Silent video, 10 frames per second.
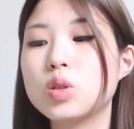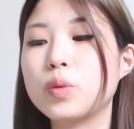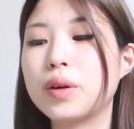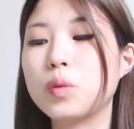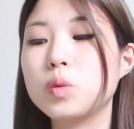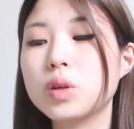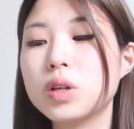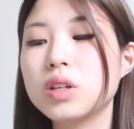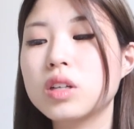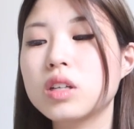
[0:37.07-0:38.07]
doing
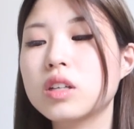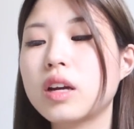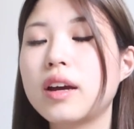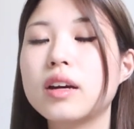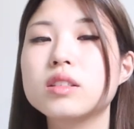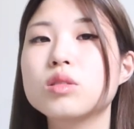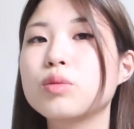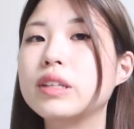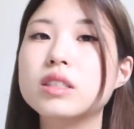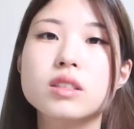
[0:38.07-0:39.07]
work and
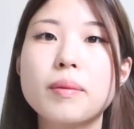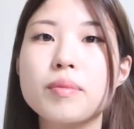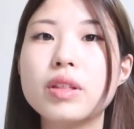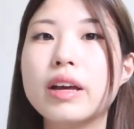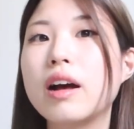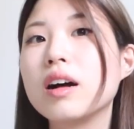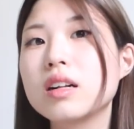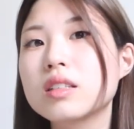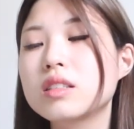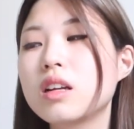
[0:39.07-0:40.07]
doing something
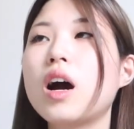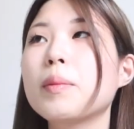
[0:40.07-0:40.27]
else.